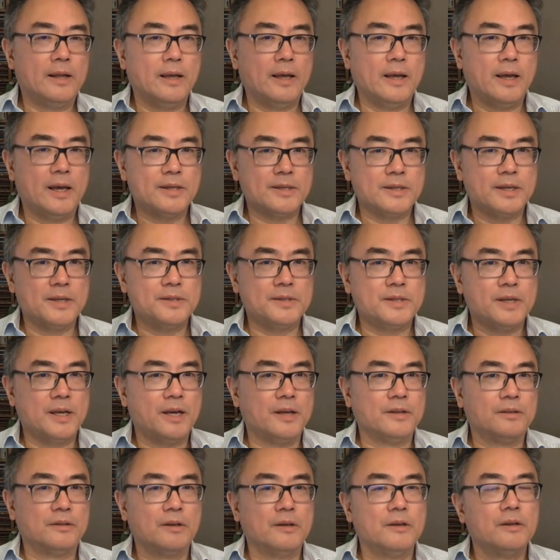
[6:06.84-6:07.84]
As I
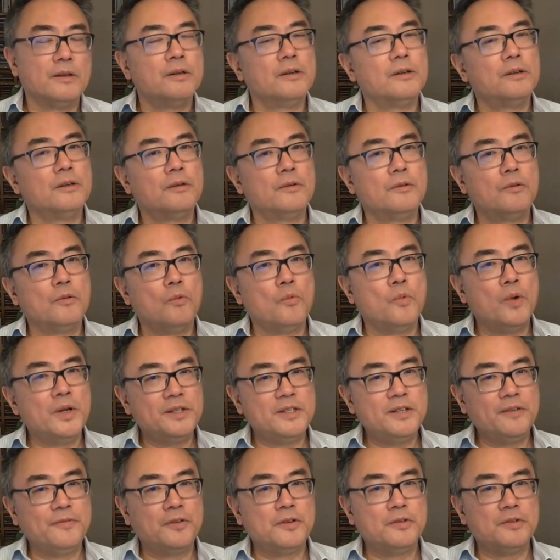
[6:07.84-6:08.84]
said, where
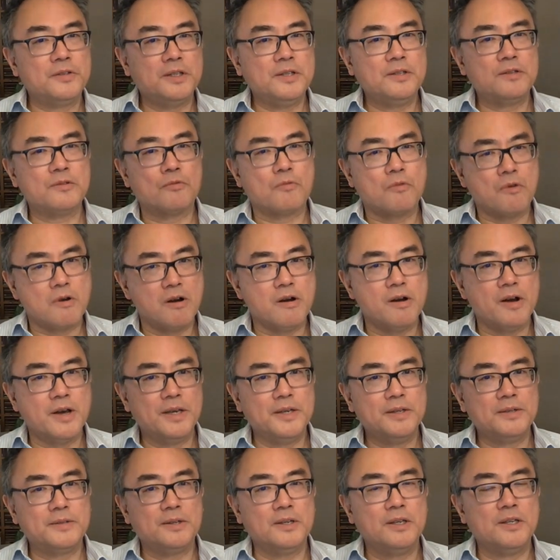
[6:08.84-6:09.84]
difficulties
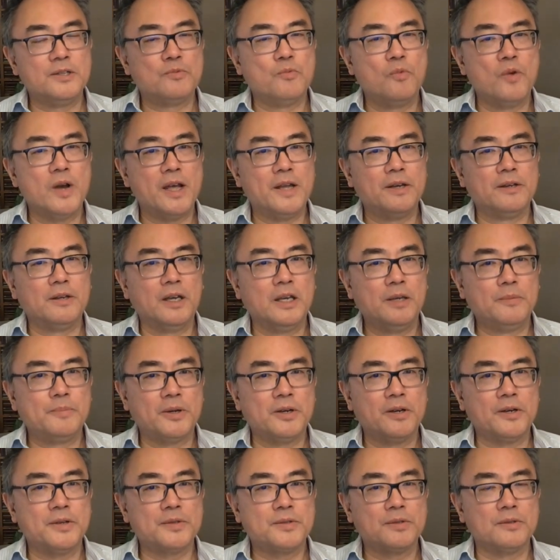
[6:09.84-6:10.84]
arise is when a
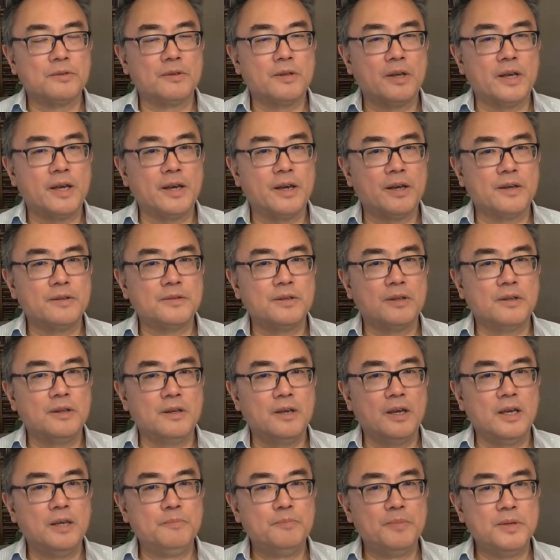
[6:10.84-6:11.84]
person has
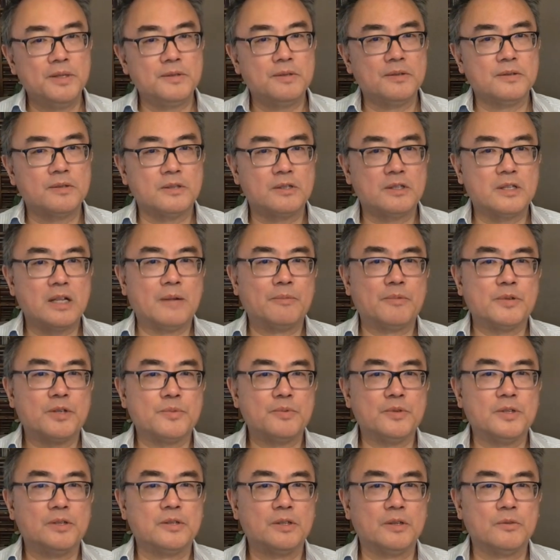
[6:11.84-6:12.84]
a business
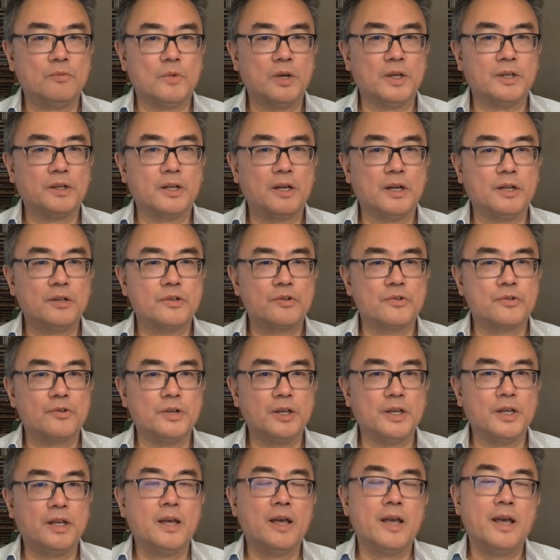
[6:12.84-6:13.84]
establishment in one
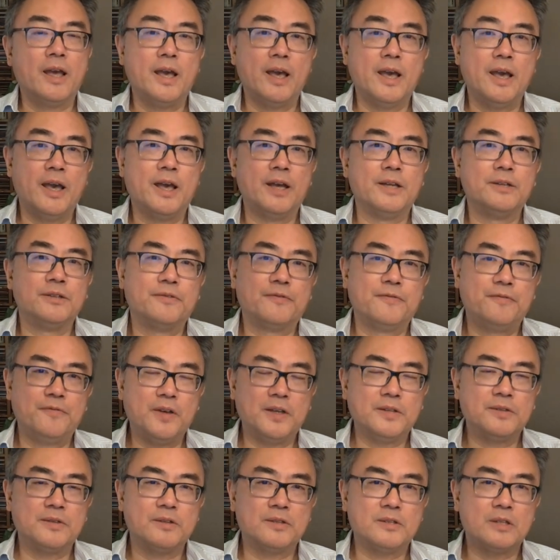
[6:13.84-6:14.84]
country and
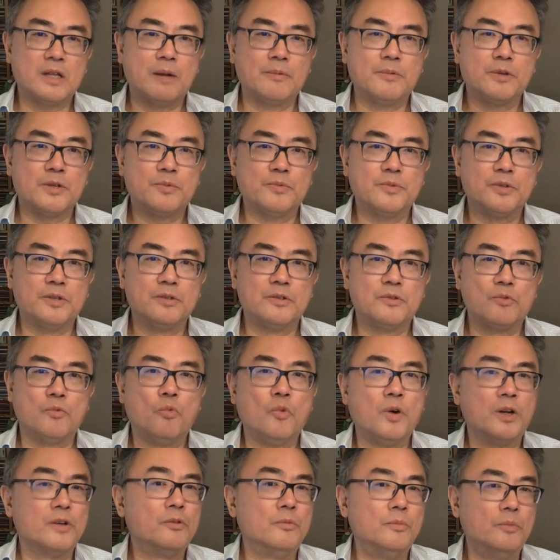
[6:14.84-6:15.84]
fixed establishment,
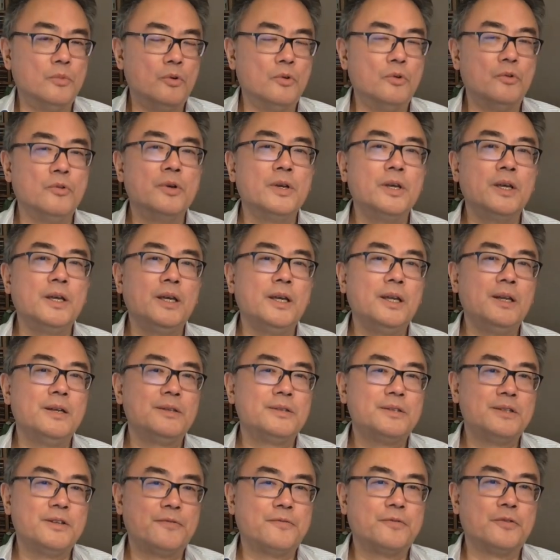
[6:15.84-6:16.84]
one or more, in a
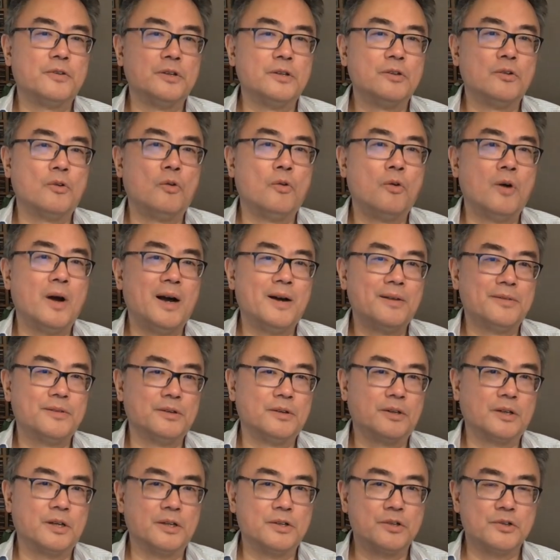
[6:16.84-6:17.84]
different or other
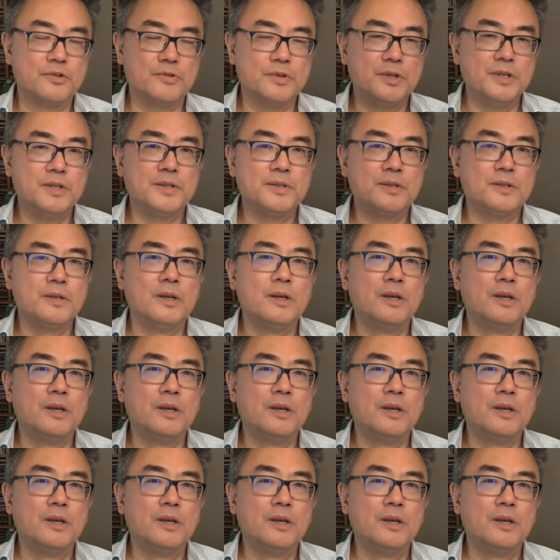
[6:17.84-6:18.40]
countries.